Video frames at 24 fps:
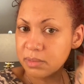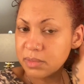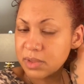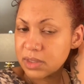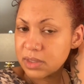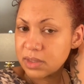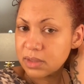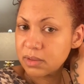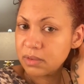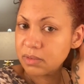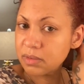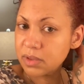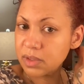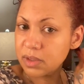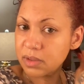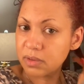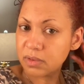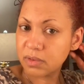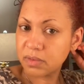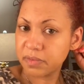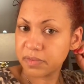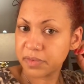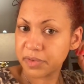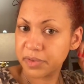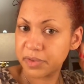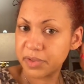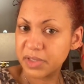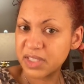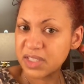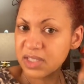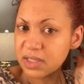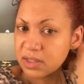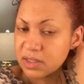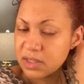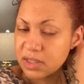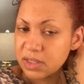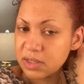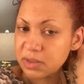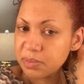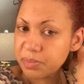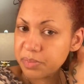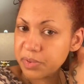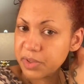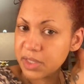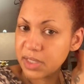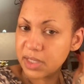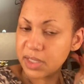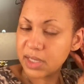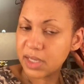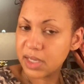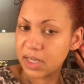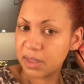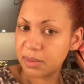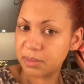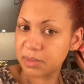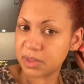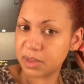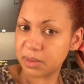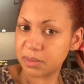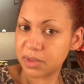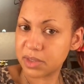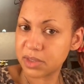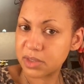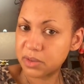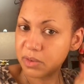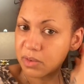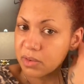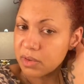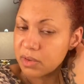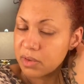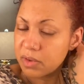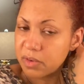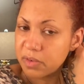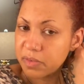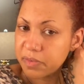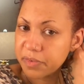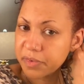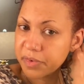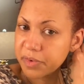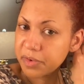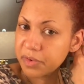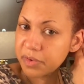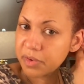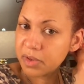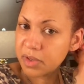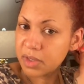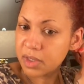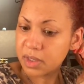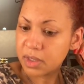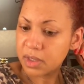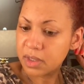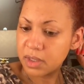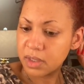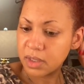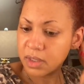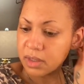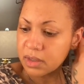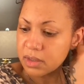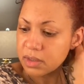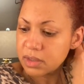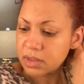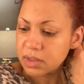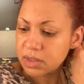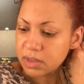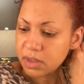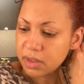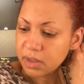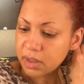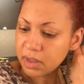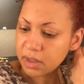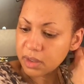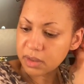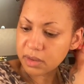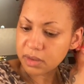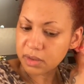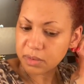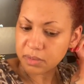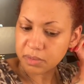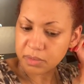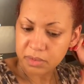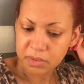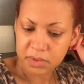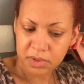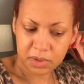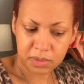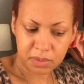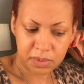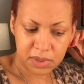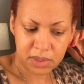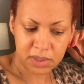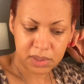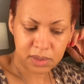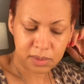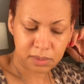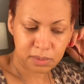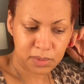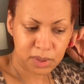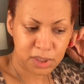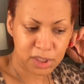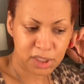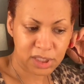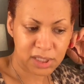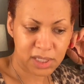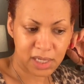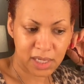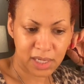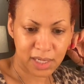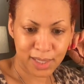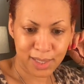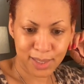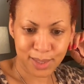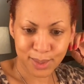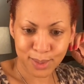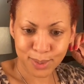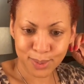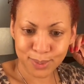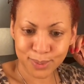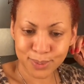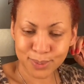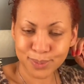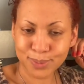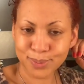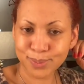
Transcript: just going over, it's pretty damp, so I'm just going over, starting at the roots with some gel.